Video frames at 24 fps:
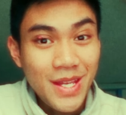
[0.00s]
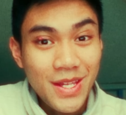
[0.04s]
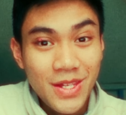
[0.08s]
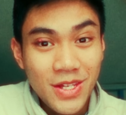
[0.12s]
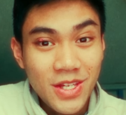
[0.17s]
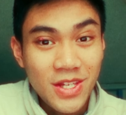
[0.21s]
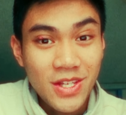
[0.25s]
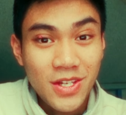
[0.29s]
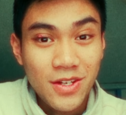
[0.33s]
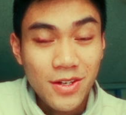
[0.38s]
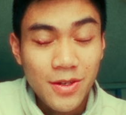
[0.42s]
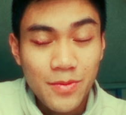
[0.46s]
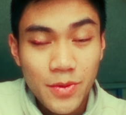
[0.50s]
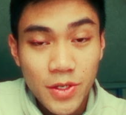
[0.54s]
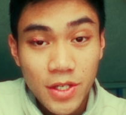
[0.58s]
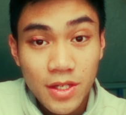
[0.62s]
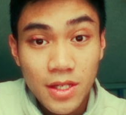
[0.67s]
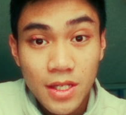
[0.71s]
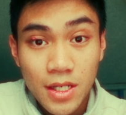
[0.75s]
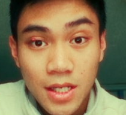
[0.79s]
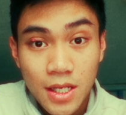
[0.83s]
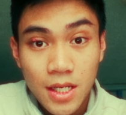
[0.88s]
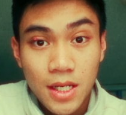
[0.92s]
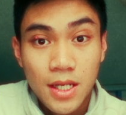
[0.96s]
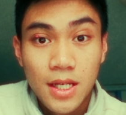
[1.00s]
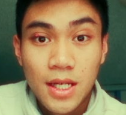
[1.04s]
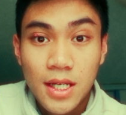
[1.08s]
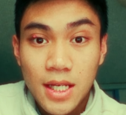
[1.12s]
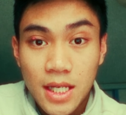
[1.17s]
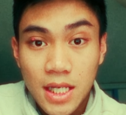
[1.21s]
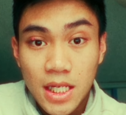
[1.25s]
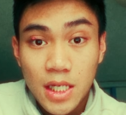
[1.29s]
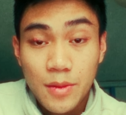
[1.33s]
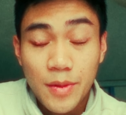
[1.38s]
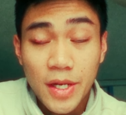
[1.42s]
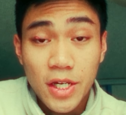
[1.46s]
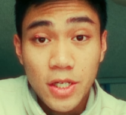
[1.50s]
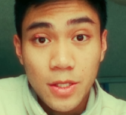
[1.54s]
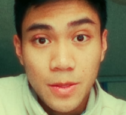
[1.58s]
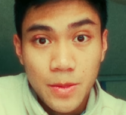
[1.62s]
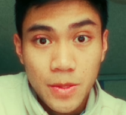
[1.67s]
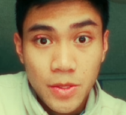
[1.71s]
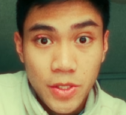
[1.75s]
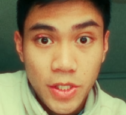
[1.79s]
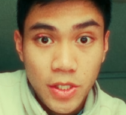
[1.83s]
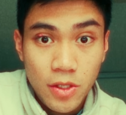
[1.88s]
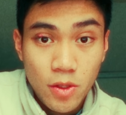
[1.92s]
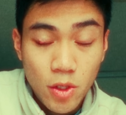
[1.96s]
in the description, especially
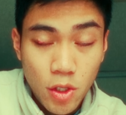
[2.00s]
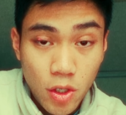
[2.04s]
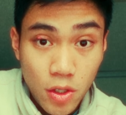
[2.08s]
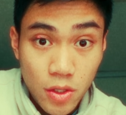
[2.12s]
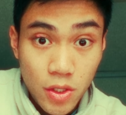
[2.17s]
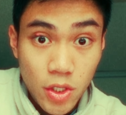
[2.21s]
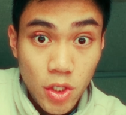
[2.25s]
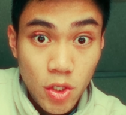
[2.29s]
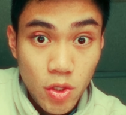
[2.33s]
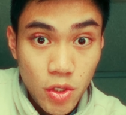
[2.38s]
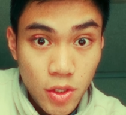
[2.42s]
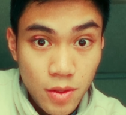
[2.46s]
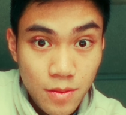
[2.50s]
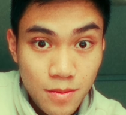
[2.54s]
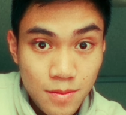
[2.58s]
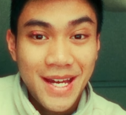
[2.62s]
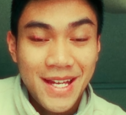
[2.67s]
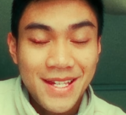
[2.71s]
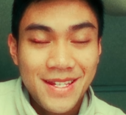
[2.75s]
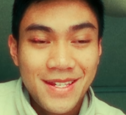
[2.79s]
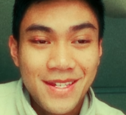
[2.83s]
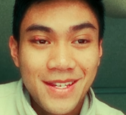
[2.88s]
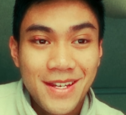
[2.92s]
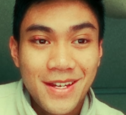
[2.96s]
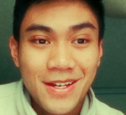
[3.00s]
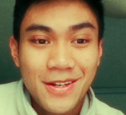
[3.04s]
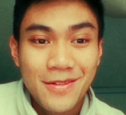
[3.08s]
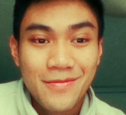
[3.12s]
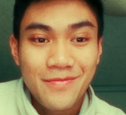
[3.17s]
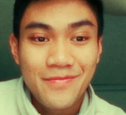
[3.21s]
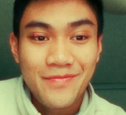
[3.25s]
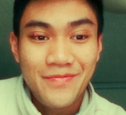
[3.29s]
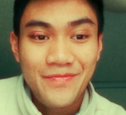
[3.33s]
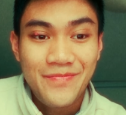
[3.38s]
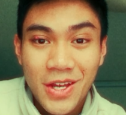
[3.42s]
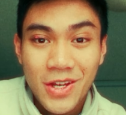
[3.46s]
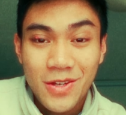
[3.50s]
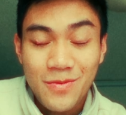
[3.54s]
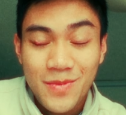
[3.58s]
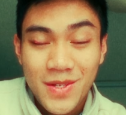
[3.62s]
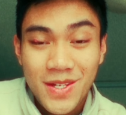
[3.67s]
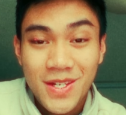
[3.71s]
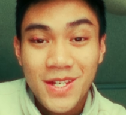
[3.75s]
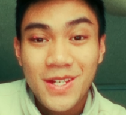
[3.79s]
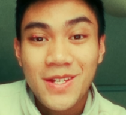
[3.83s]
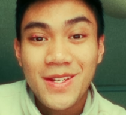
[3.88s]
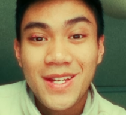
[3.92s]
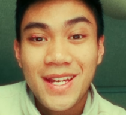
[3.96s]
for you lot on YouTube. And I hope
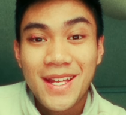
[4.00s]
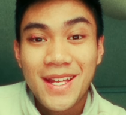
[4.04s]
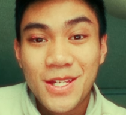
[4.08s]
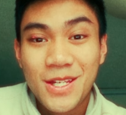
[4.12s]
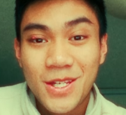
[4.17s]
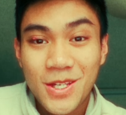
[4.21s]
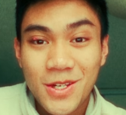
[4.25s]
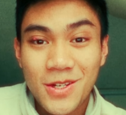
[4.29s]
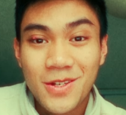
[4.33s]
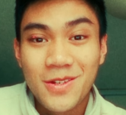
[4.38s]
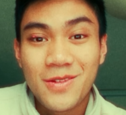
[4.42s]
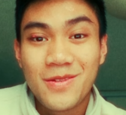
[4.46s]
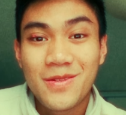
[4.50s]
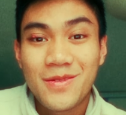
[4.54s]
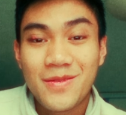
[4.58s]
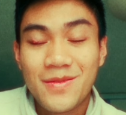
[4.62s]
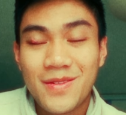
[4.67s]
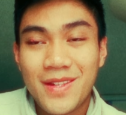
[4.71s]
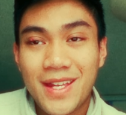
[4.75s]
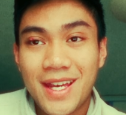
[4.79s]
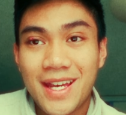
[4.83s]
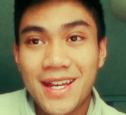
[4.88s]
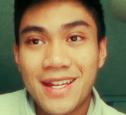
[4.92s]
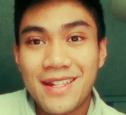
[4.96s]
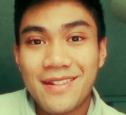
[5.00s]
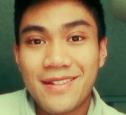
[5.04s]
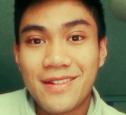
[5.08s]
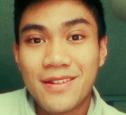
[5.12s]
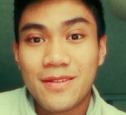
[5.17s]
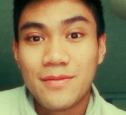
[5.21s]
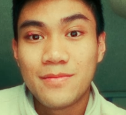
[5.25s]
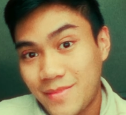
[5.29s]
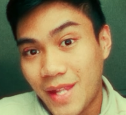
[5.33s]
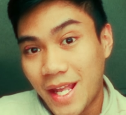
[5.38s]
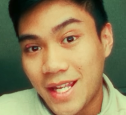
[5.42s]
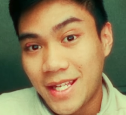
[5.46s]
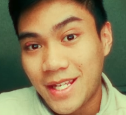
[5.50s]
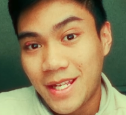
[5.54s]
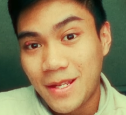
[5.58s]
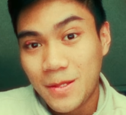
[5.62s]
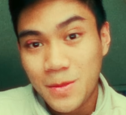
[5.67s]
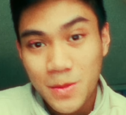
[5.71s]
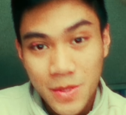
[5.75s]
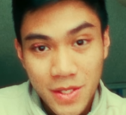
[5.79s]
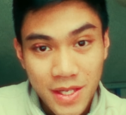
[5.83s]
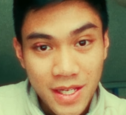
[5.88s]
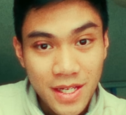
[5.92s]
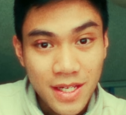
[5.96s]
to see you soon. And that's
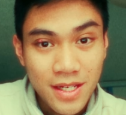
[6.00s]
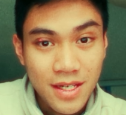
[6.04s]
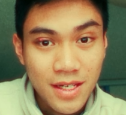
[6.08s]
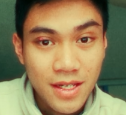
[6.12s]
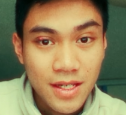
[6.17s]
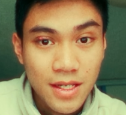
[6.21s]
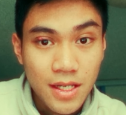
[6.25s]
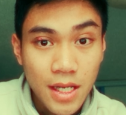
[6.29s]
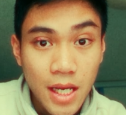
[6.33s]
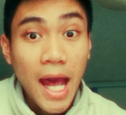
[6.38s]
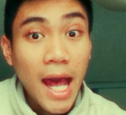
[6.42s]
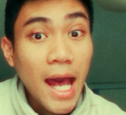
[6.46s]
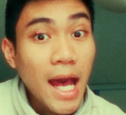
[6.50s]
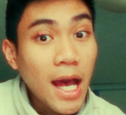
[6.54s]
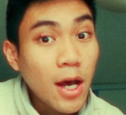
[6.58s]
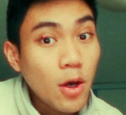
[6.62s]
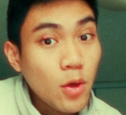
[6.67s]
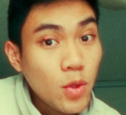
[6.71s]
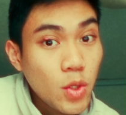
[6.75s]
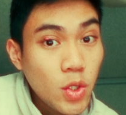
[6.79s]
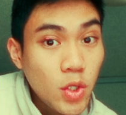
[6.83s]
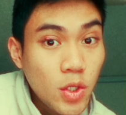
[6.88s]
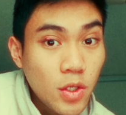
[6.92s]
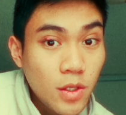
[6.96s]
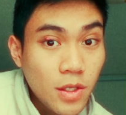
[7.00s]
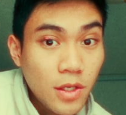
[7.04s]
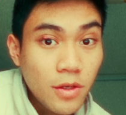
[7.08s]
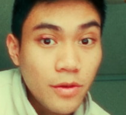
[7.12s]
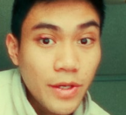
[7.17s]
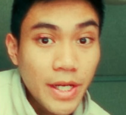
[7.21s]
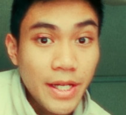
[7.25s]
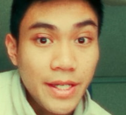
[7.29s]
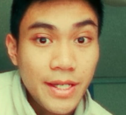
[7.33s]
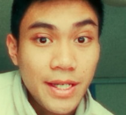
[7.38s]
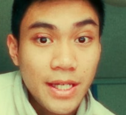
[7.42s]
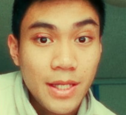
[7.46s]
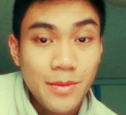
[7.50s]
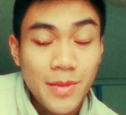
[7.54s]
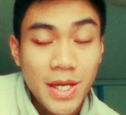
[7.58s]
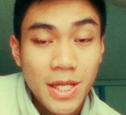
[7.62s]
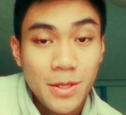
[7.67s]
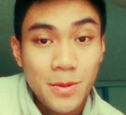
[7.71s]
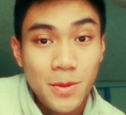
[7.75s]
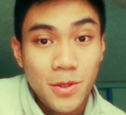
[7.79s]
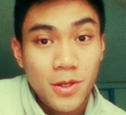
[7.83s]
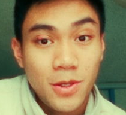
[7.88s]
it for this how to create cinematic